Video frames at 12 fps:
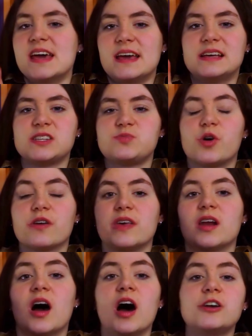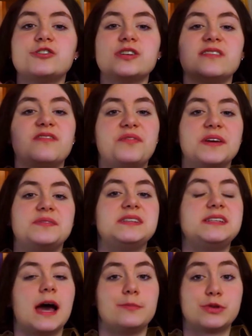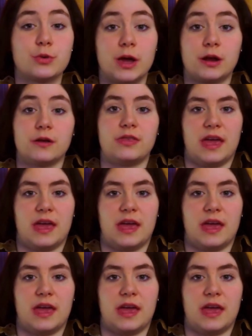is more than 150 times greater